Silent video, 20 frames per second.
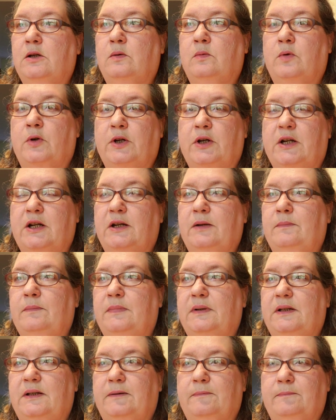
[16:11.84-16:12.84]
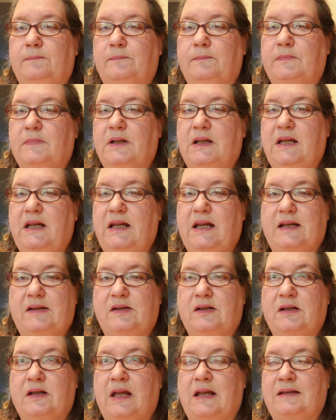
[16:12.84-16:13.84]
work him, and he
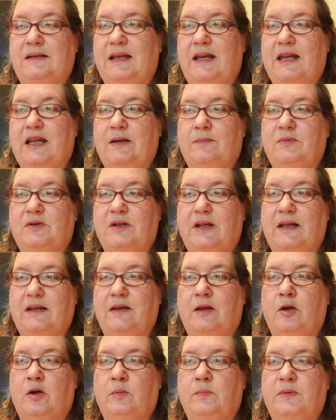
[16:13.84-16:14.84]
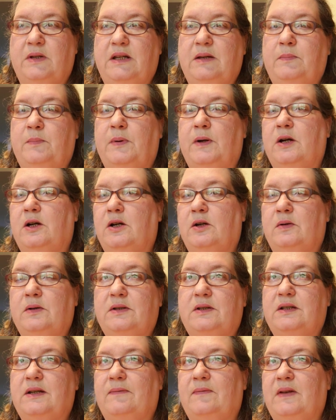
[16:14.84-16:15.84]
hasn't, and take him to like the Home Depot
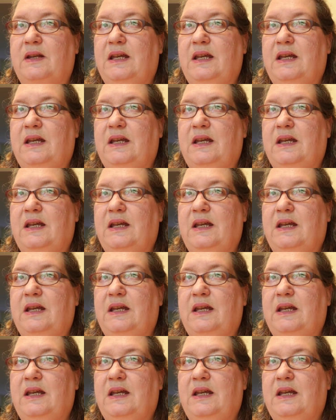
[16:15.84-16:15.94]
and stuff,